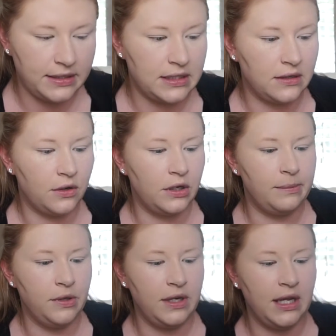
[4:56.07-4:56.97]
This is the
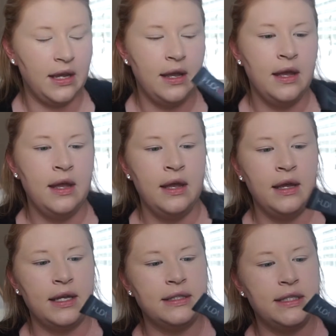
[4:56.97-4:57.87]
Huda Beauty
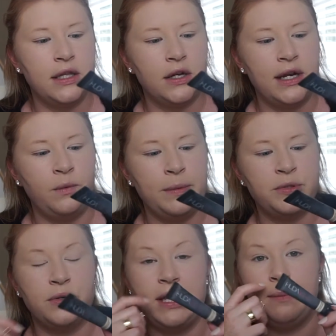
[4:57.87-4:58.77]
concealer in
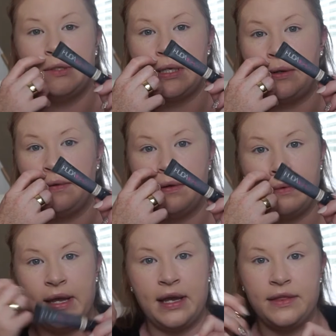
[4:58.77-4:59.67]
whipped cream, which I don't even know
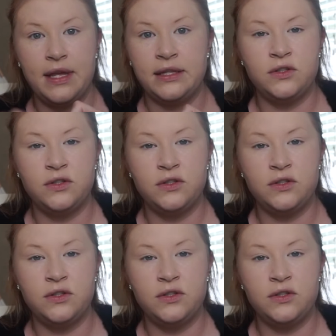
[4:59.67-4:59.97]
why I got that.